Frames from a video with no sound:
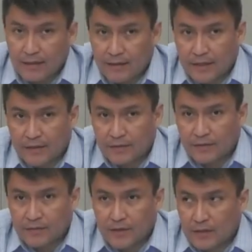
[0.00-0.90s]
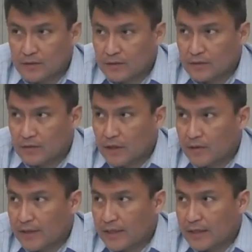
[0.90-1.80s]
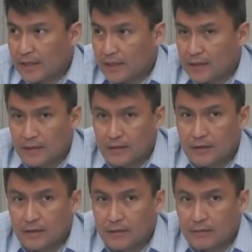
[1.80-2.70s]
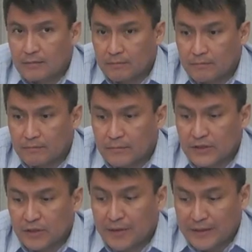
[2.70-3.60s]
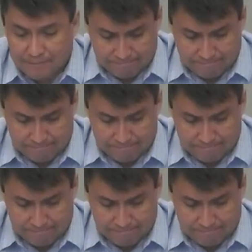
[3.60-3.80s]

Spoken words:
Thank you, Dr. Conrad and Mr. Noy.